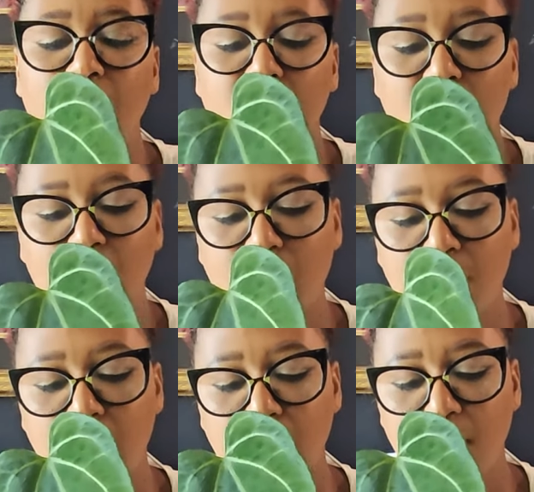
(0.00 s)

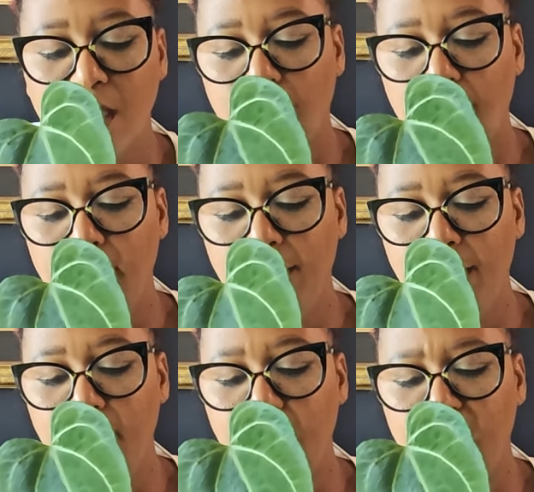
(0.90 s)
and
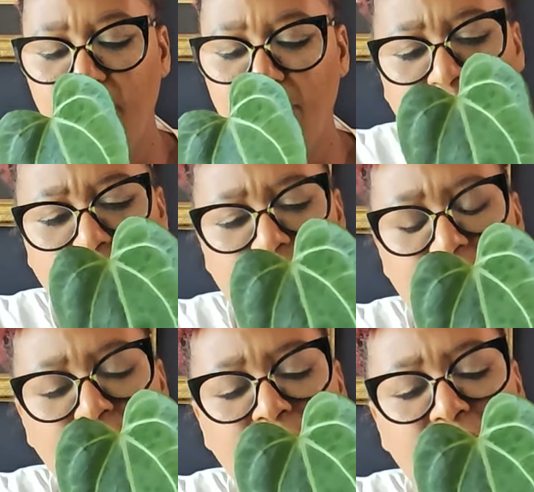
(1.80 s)
maybe a
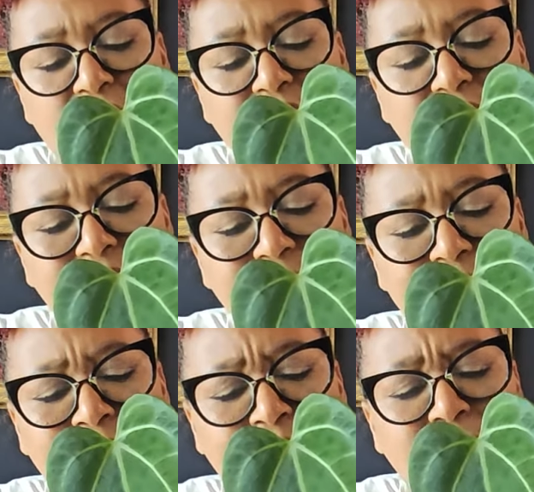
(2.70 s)
flower already.
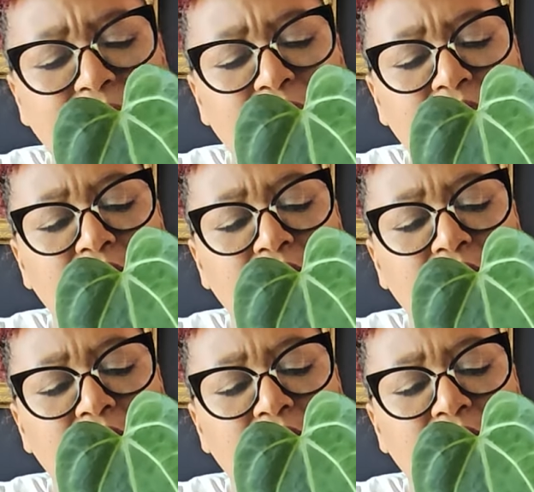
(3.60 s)
Couldn't be.